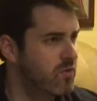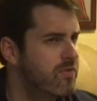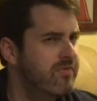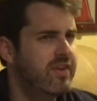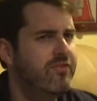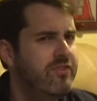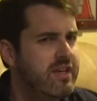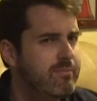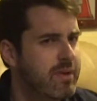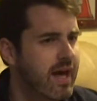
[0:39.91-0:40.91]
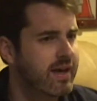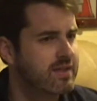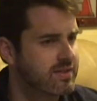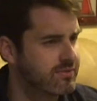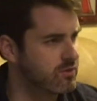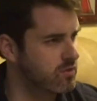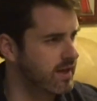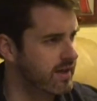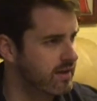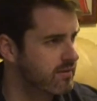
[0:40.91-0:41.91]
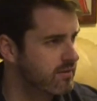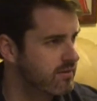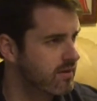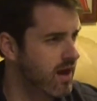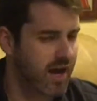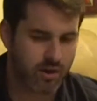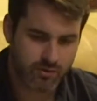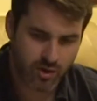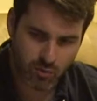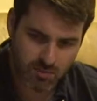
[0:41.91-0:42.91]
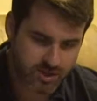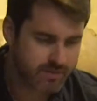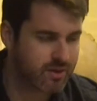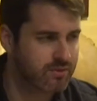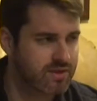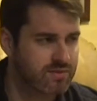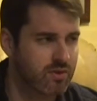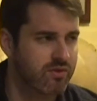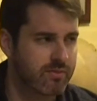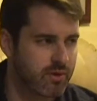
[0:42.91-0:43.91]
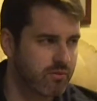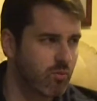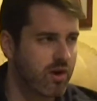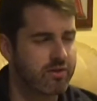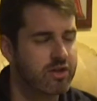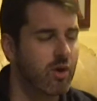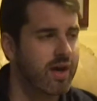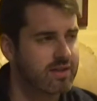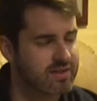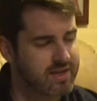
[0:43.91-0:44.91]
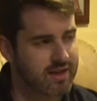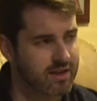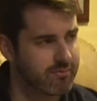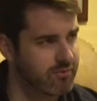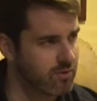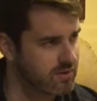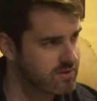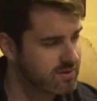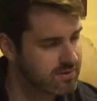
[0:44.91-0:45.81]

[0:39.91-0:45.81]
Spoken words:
50 Bags of Grey. I don't know much about this movie, but why don't you go ahead and set it up for us?